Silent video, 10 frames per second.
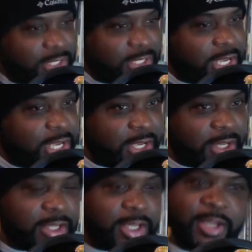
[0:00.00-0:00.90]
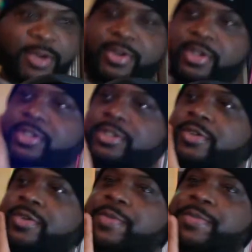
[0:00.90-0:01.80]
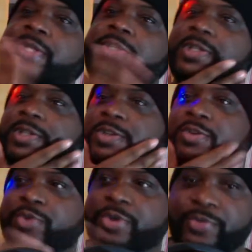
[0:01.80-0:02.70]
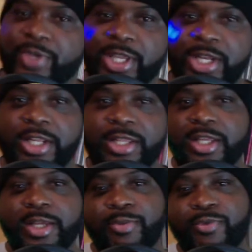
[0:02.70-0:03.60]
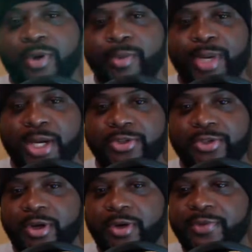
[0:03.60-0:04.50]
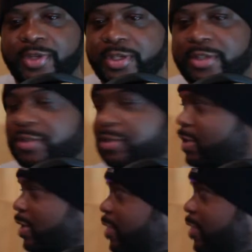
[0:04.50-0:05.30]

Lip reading: yeah. What else I want to mention? Don't want to forget anything before I bounce off this. You